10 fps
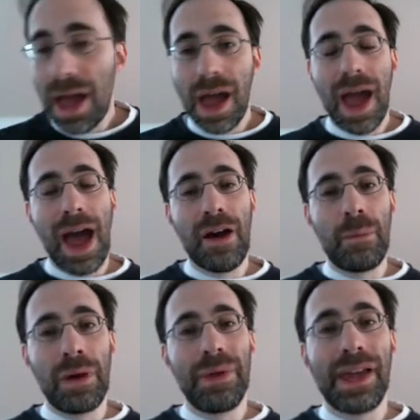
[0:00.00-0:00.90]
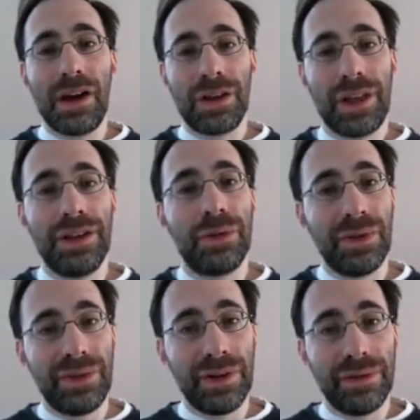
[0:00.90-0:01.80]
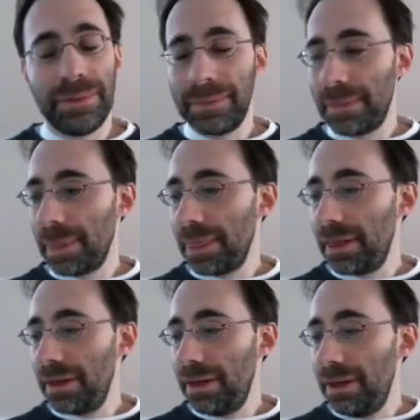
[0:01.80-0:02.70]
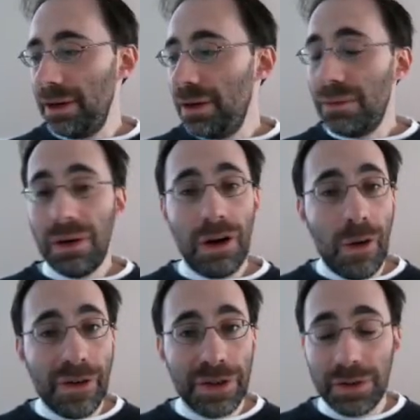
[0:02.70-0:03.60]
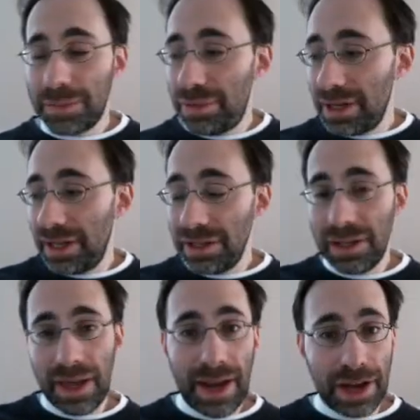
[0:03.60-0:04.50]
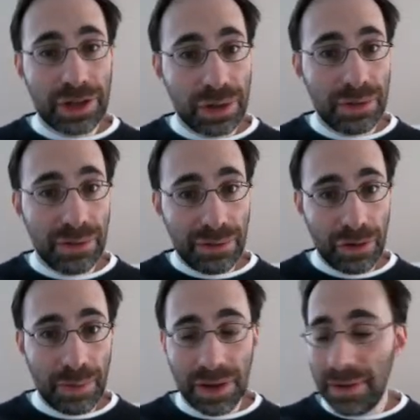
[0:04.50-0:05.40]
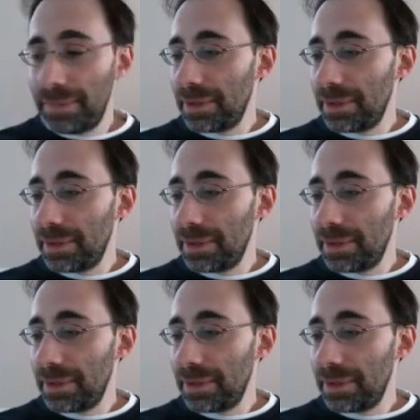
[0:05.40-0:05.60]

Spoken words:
How might we calculate a derivative? Well, all we have to do is plug into that actual formula.